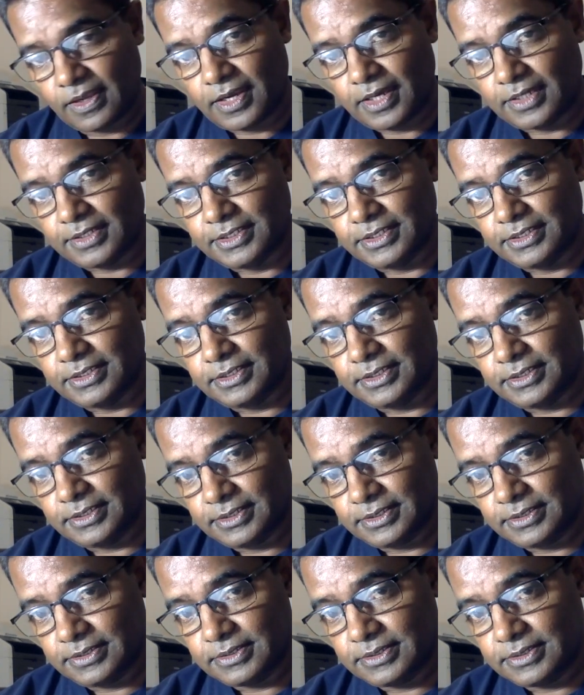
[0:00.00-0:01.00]

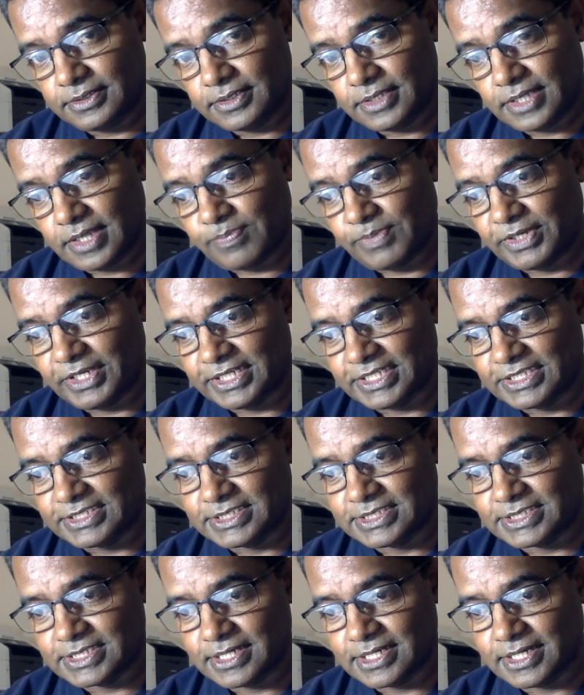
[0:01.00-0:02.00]
other
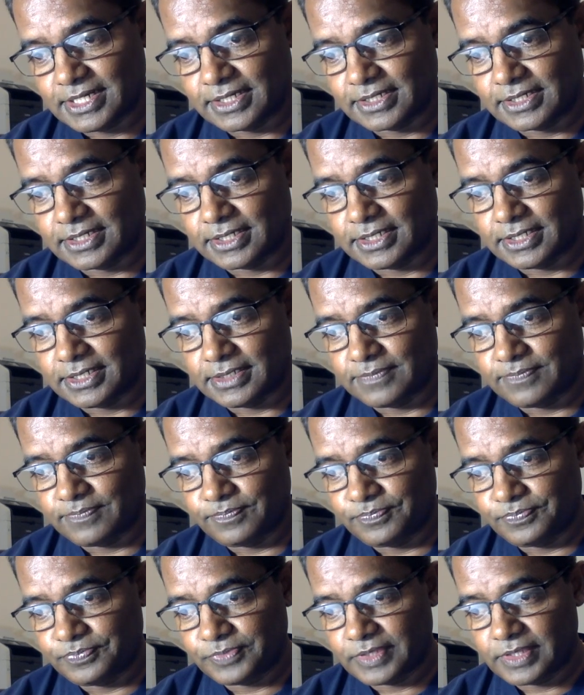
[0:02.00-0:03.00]
applications like
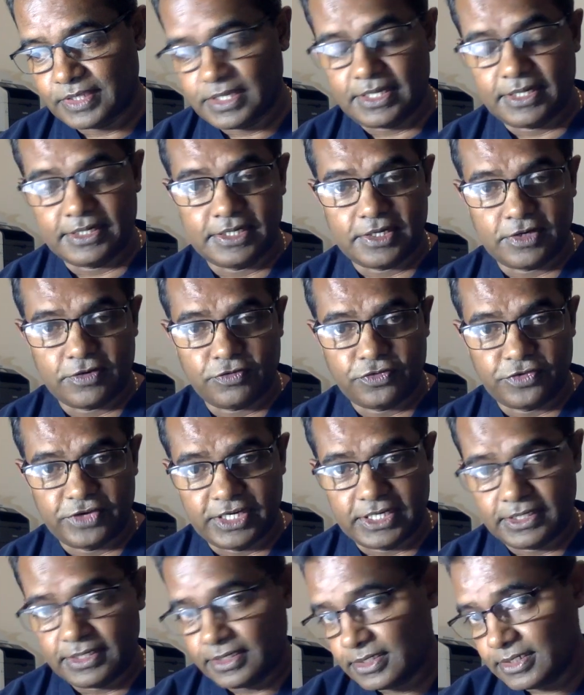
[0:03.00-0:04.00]
area of
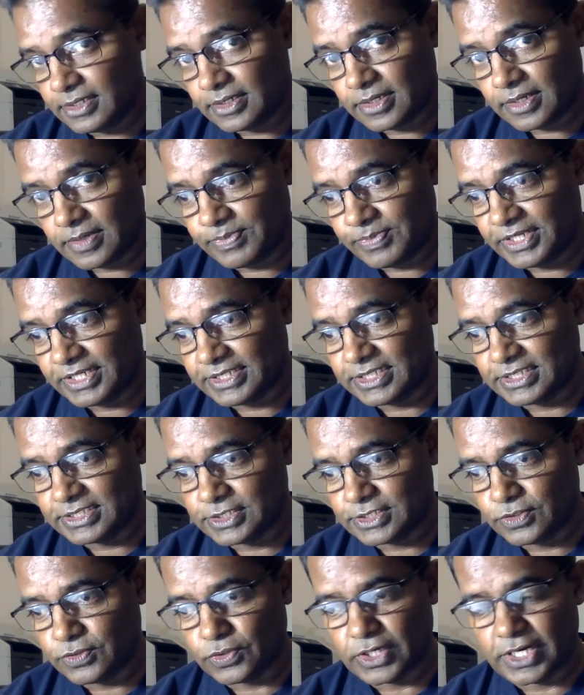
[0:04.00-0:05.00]
need
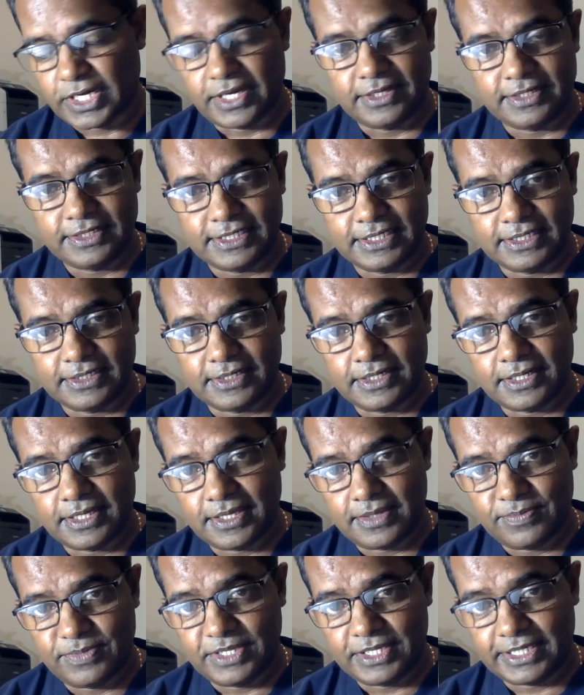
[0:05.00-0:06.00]
application or
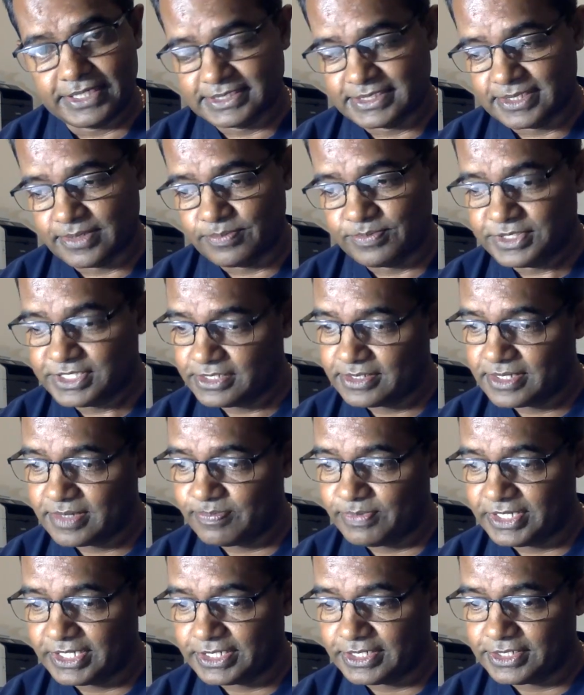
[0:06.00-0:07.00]
19AB exemption
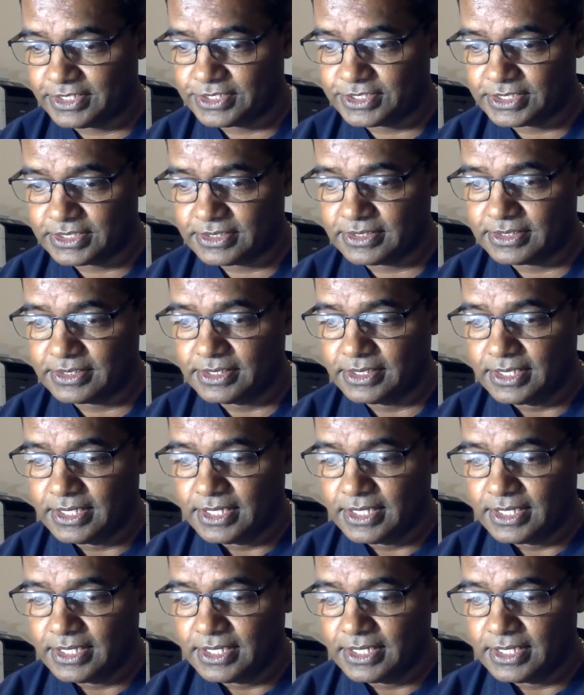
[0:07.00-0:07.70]
application,